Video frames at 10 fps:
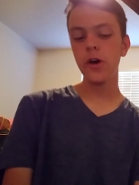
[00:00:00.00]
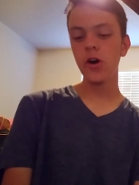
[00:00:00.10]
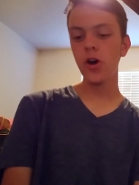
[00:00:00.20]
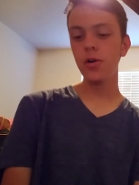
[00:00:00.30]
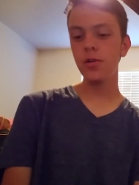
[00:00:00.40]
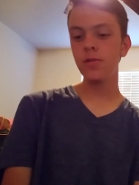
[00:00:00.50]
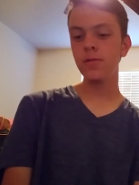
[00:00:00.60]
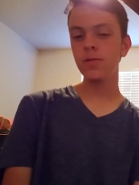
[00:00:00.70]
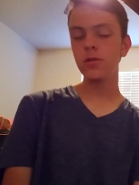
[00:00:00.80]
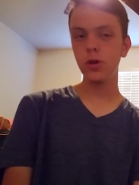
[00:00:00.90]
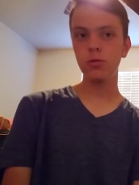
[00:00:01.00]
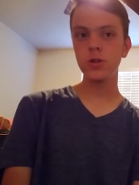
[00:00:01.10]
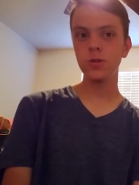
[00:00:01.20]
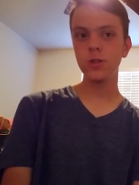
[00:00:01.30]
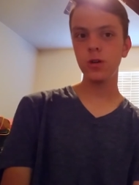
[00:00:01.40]
of the
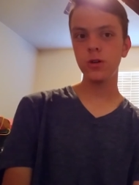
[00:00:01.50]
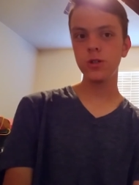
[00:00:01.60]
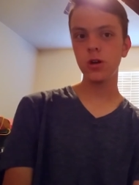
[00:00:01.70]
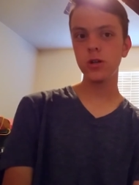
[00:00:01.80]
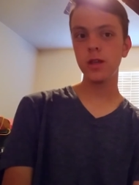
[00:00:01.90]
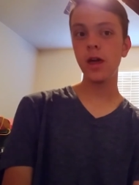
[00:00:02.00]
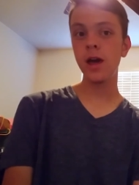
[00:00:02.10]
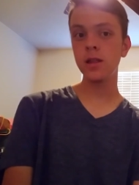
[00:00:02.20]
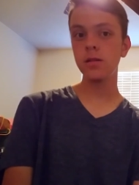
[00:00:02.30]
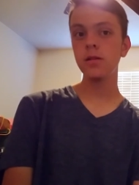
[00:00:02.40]
original series Star Trek that